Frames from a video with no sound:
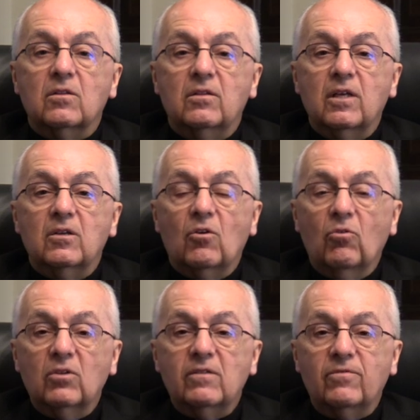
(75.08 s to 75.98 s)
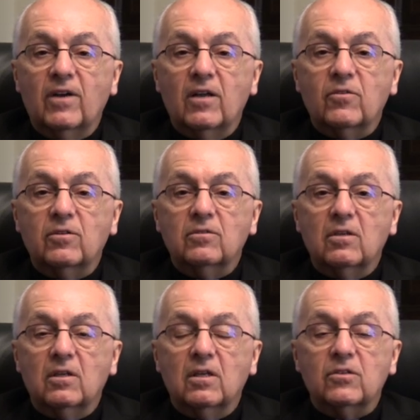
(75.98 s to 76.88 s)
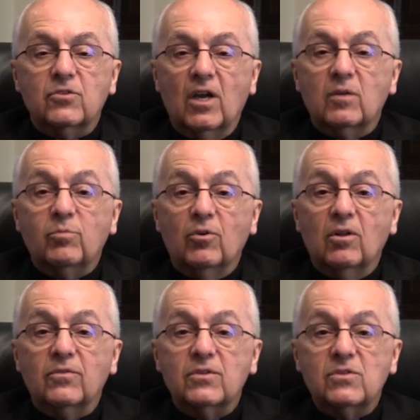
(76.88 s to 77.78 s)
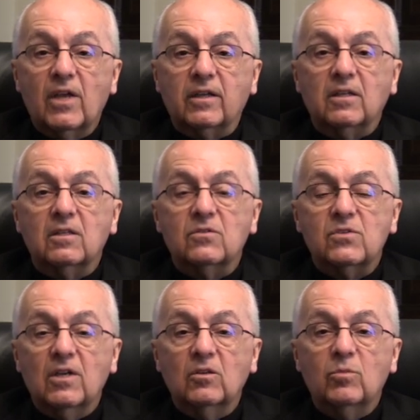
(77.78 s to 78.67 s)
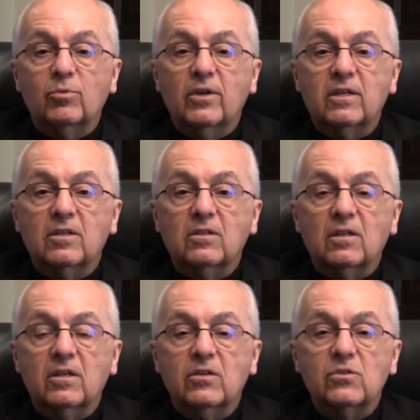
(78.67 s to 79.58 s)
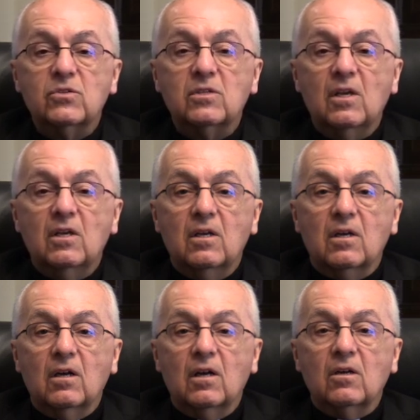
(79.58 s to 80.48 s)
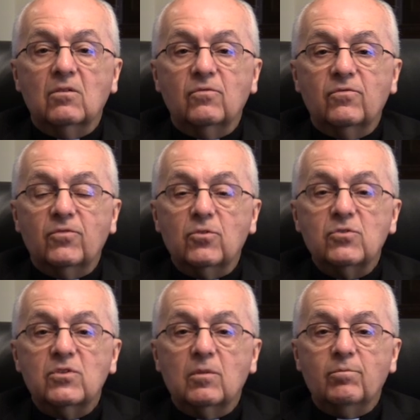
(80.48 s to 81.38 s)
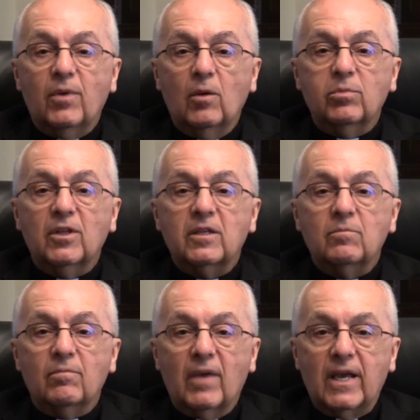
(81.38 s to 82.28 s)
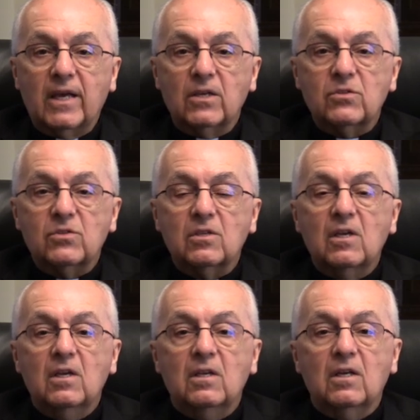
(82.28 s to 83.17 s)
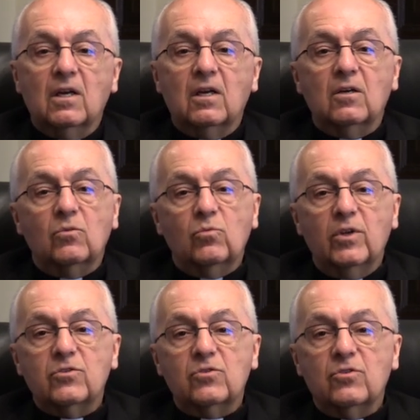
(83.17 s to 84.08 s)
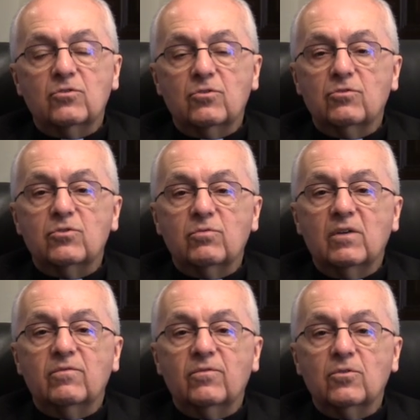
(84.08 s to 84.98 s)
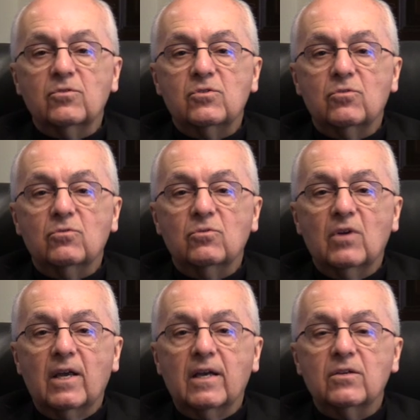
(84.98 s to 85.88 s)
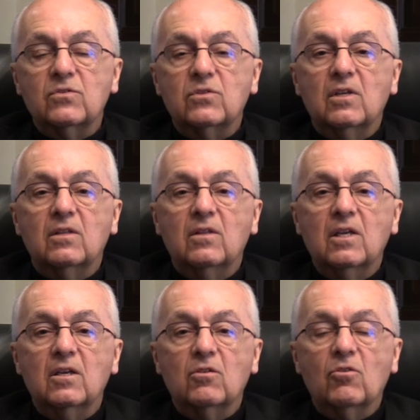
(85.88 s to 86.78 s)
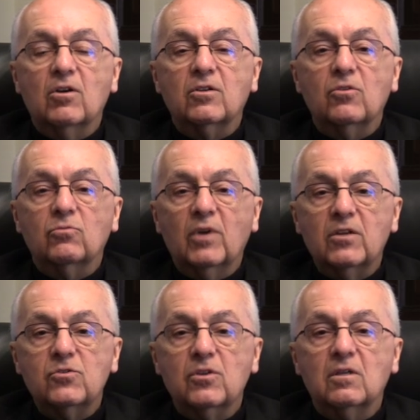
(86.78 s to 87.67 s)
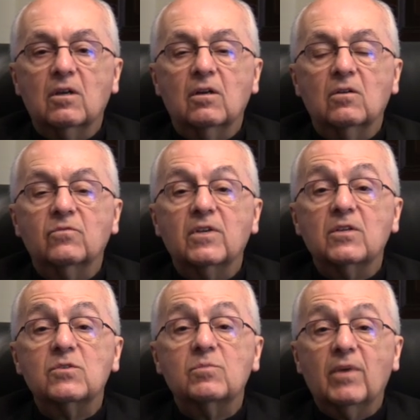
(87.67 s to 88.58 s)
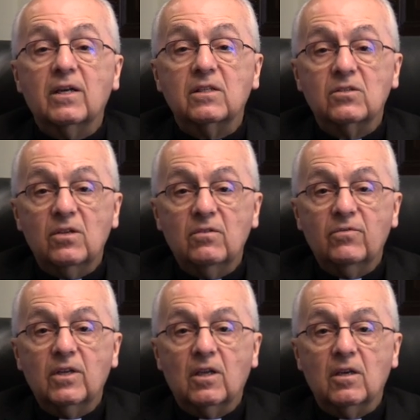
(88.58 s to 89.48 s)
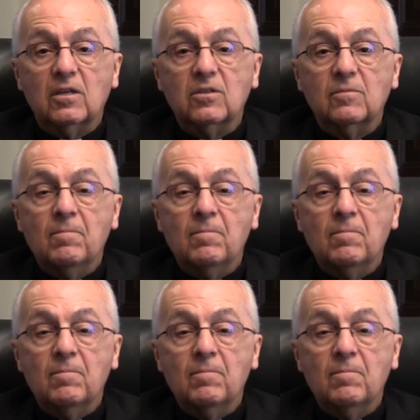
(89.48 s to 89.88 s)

the Holy Father, John Paul II, celebrated his first public Mass, which the Church refers to as the inauguration of his pontificate.